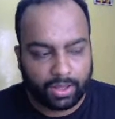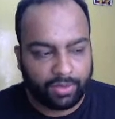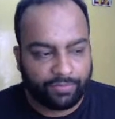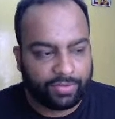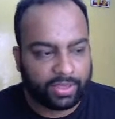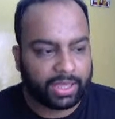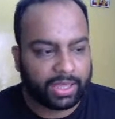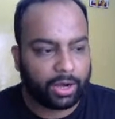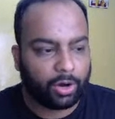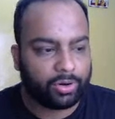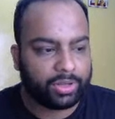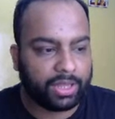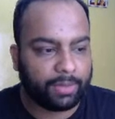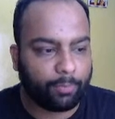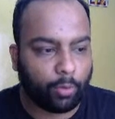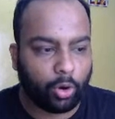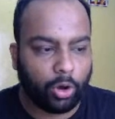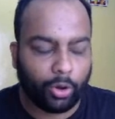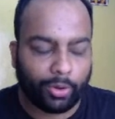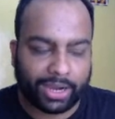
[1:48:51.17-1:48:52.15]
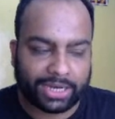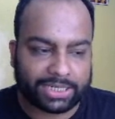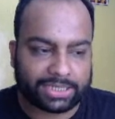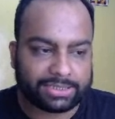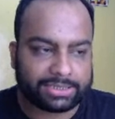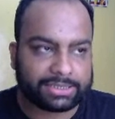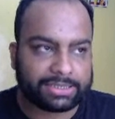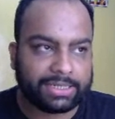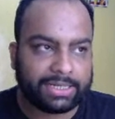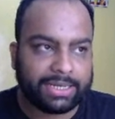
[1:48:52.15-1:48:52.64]
Figure out the pole
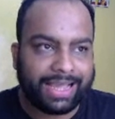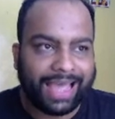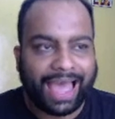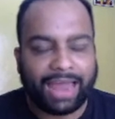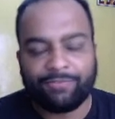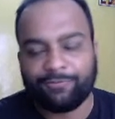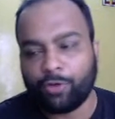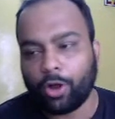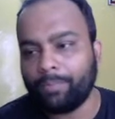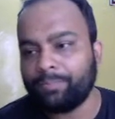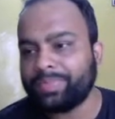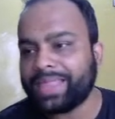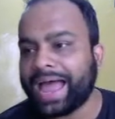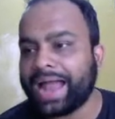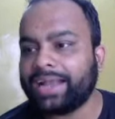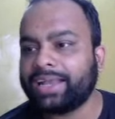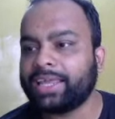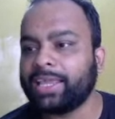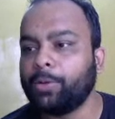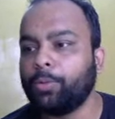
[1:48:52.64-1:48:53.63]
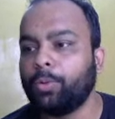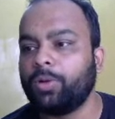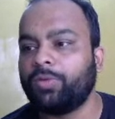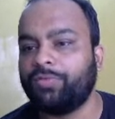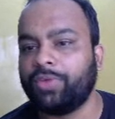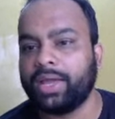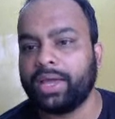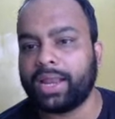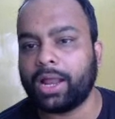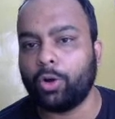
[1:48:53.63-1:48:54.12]
locations, and from that you would
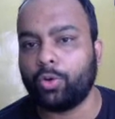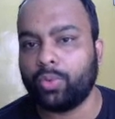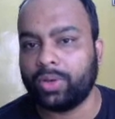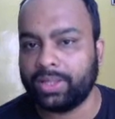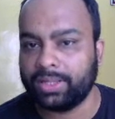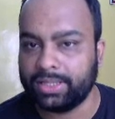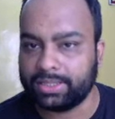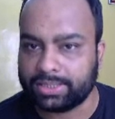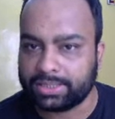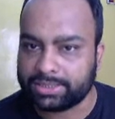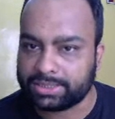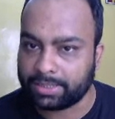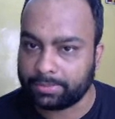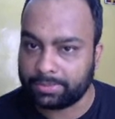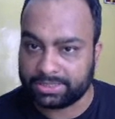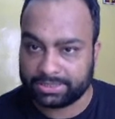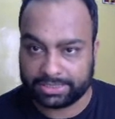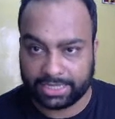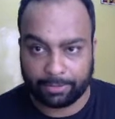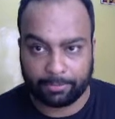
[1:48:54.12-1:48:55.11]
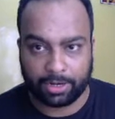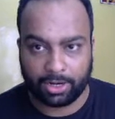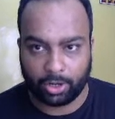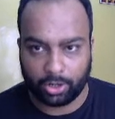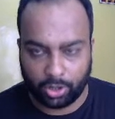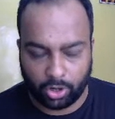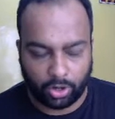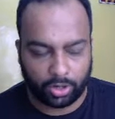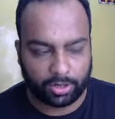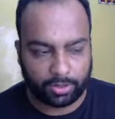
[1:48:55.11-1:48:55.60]
figure out whether the system is stable or
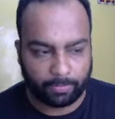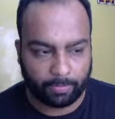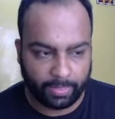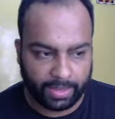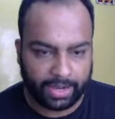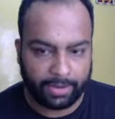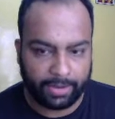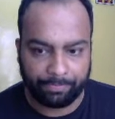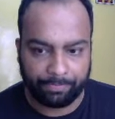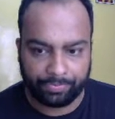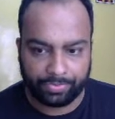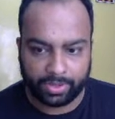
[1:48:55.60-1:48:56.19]
not, right?